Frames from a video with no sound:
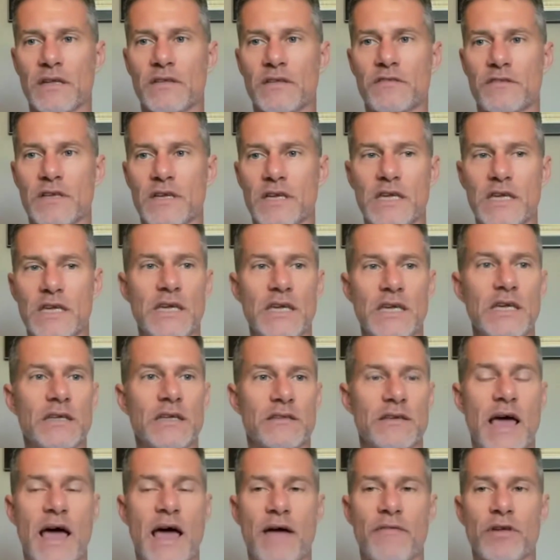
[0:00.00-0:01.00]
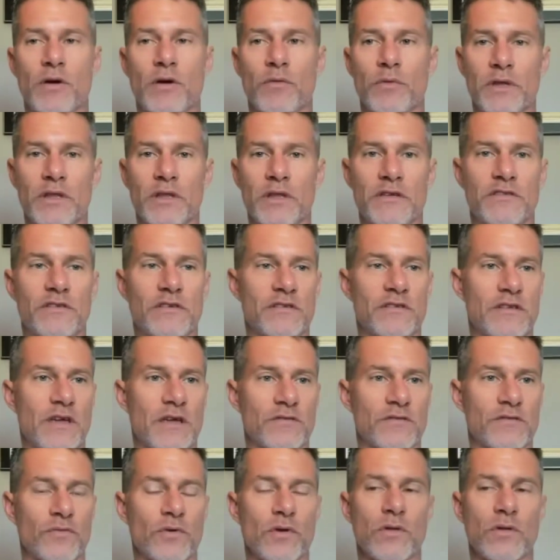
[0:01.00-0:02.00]
it's the key to having a really
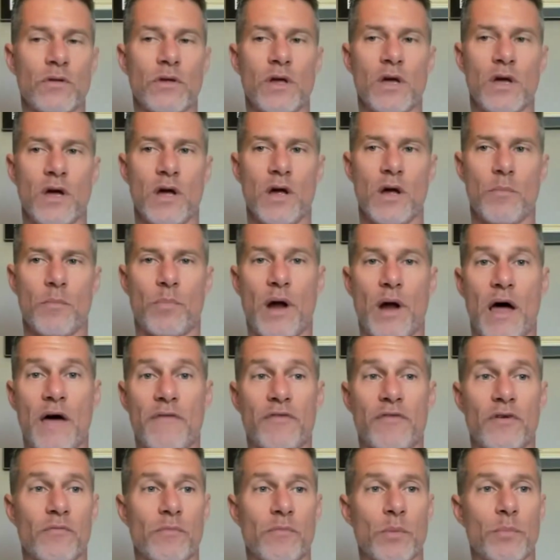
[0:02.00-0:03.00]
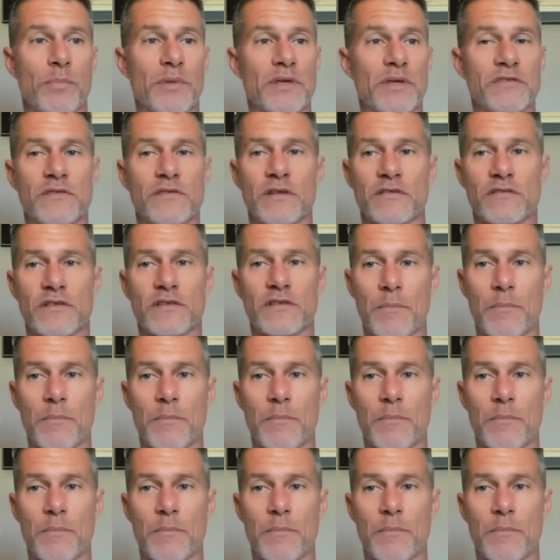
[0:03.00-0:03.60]
successful, profitable business.